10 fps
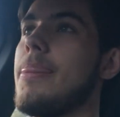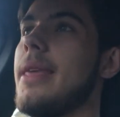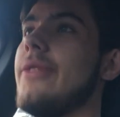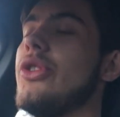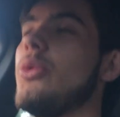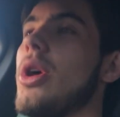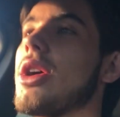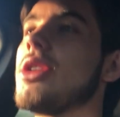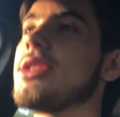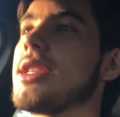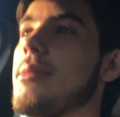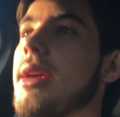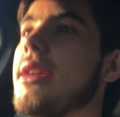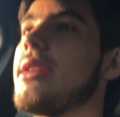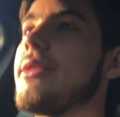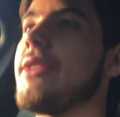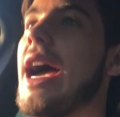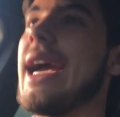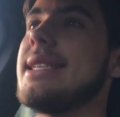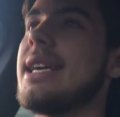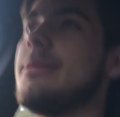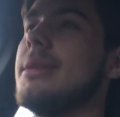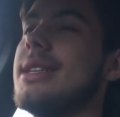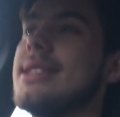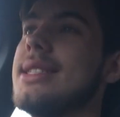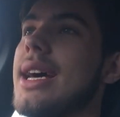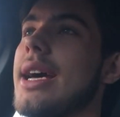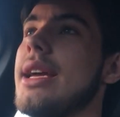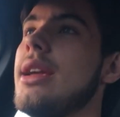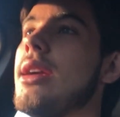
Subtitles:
if you work on something for 18 minutes a day,